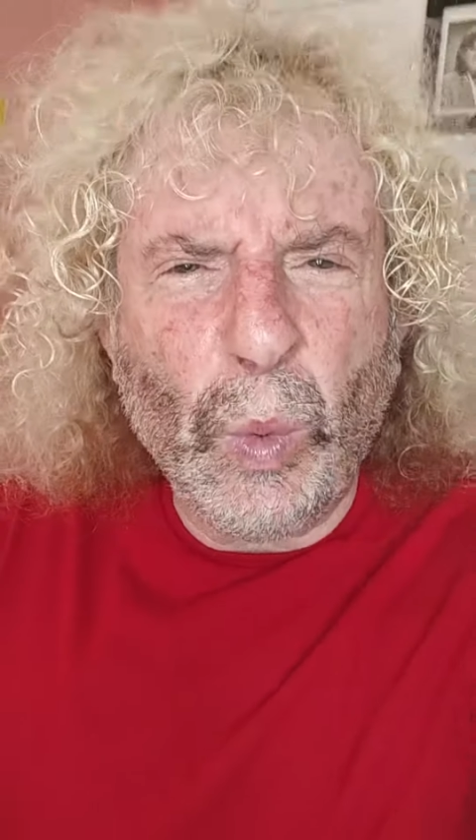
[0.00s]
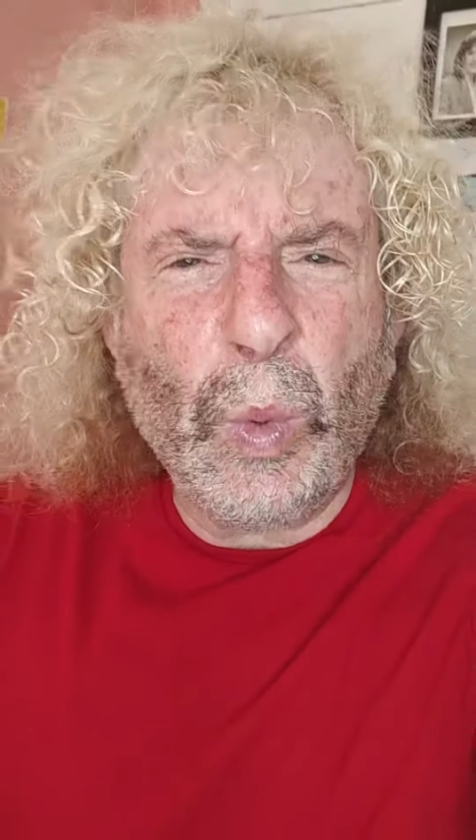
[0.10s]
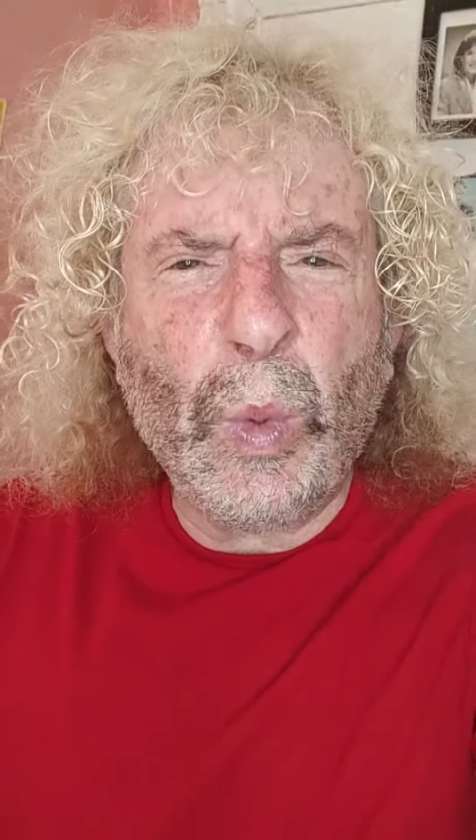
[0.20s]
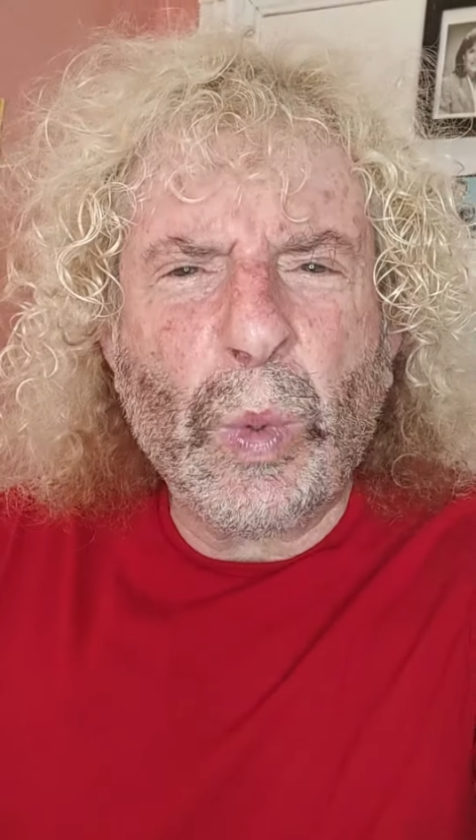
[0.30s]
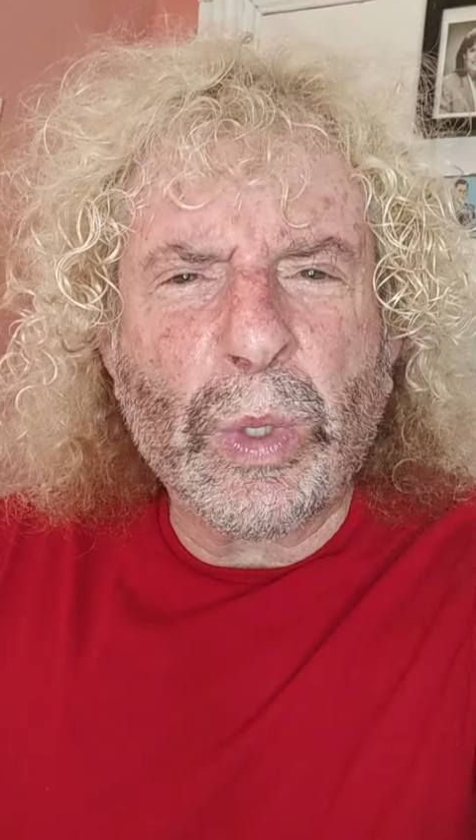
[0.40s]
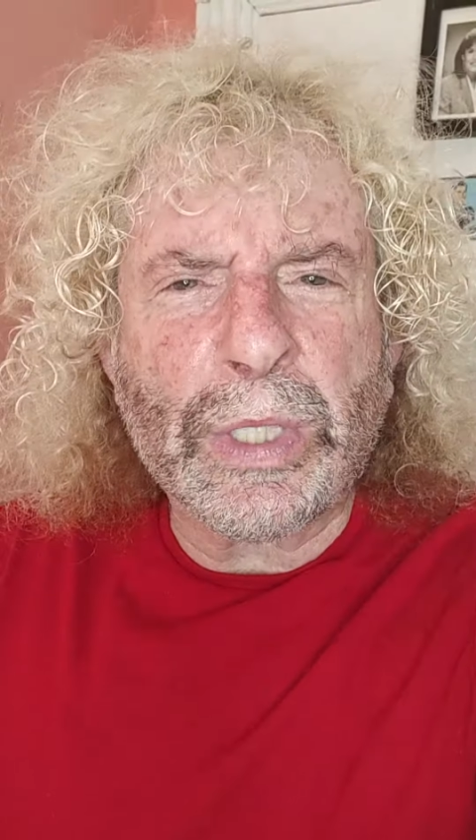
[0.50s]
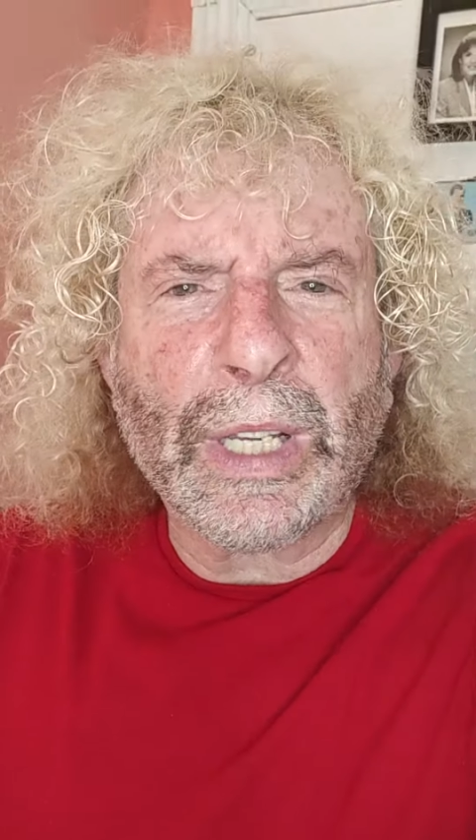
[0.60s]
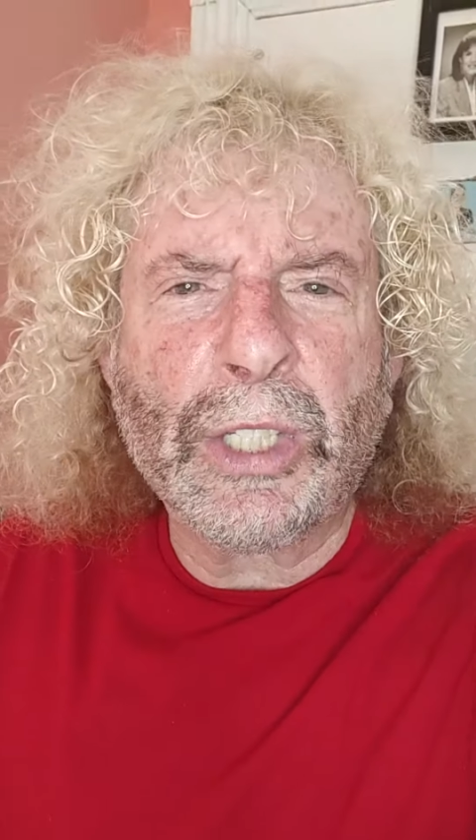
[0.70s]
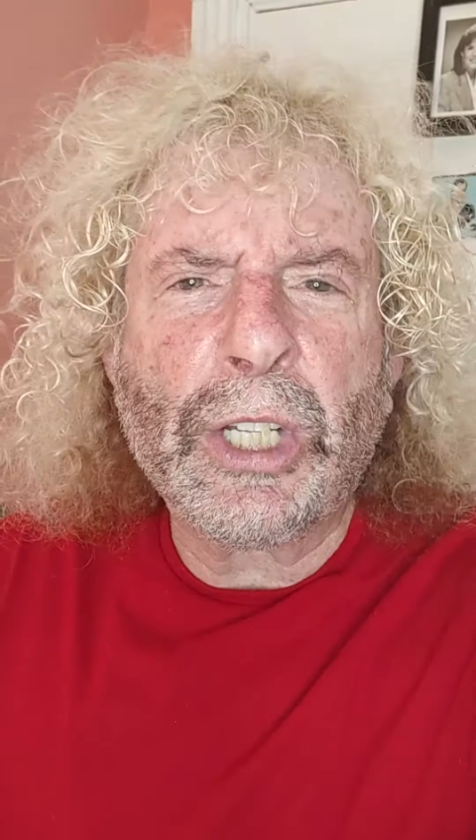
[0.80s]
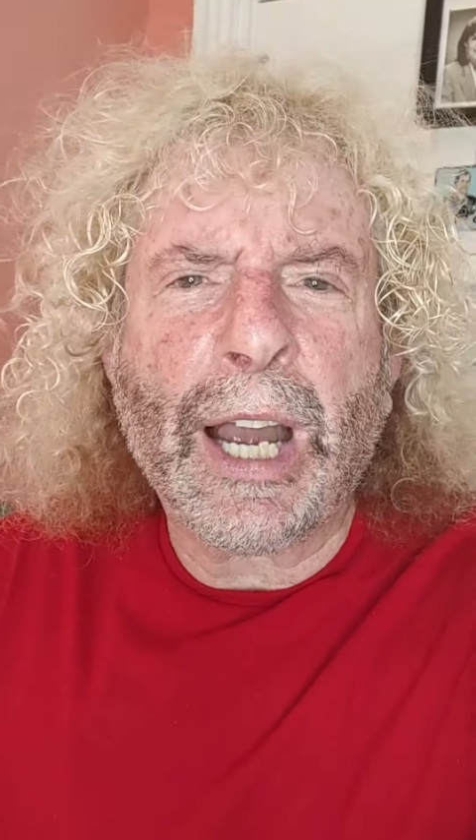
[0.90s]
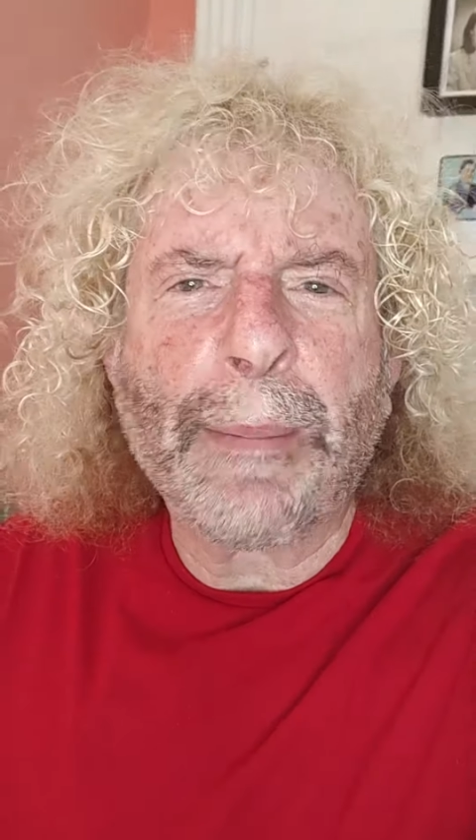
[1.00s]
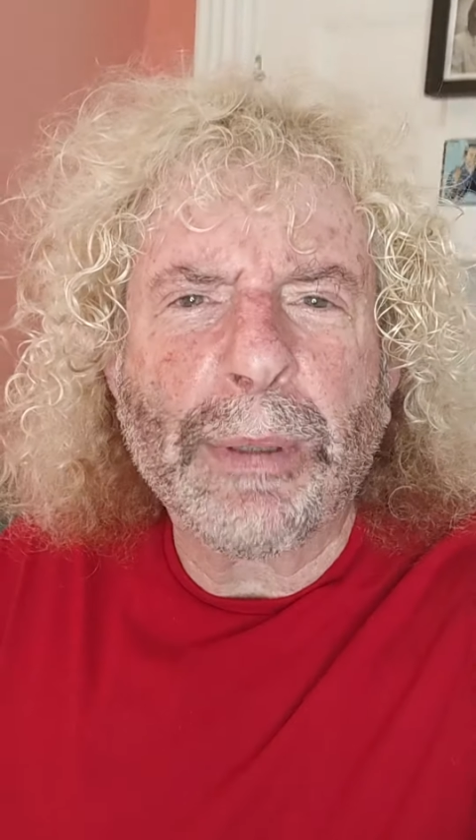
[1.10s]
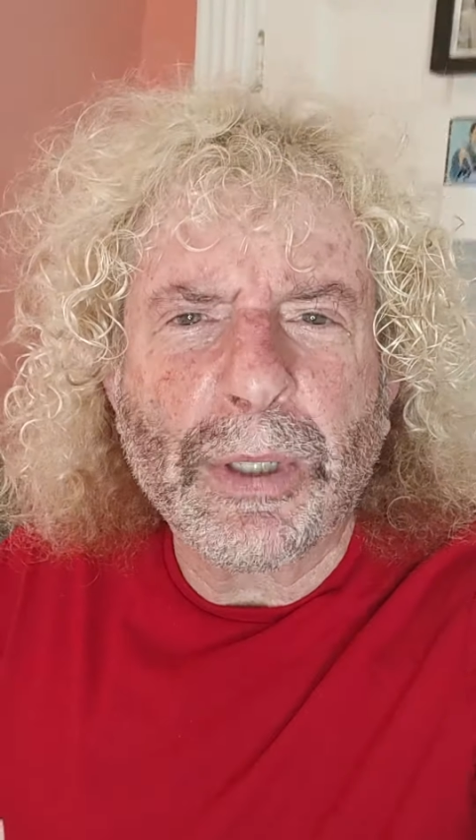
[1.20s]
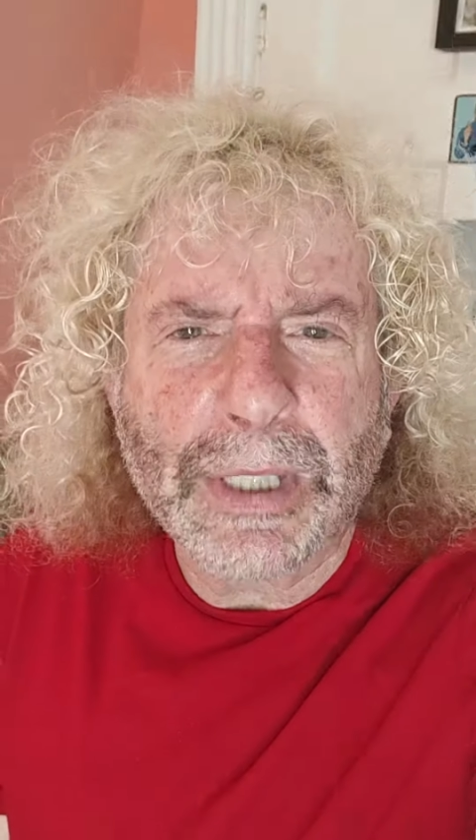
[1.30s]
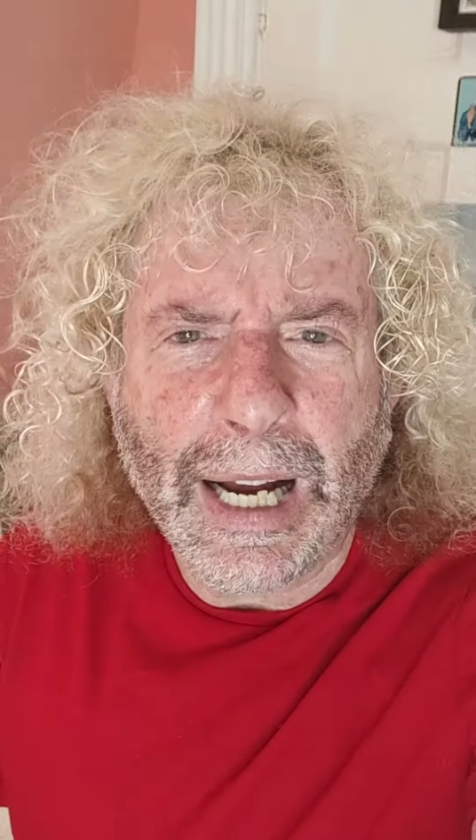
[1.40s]
ooh, sunshine,
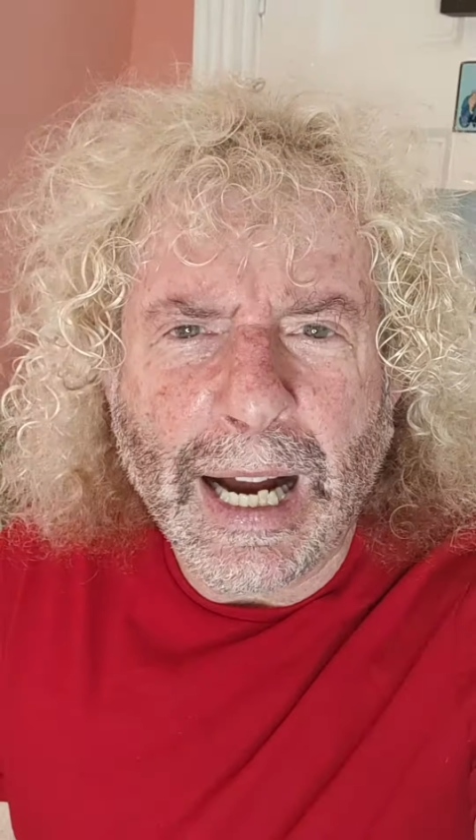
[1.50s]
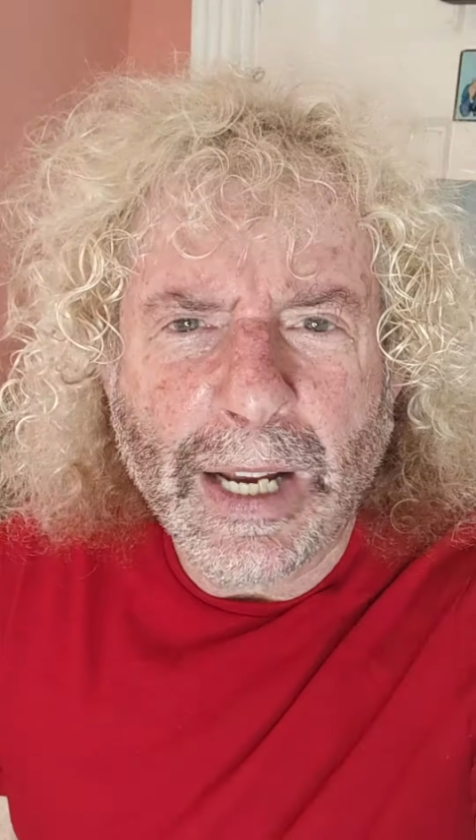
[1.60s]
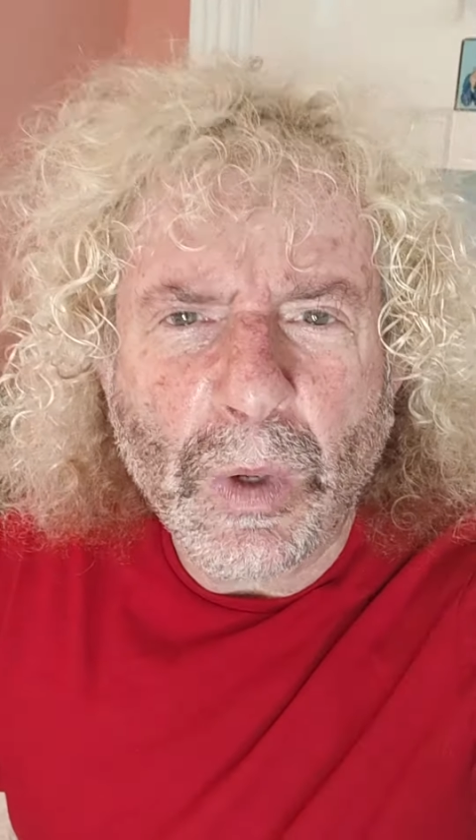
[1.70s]
blue sky,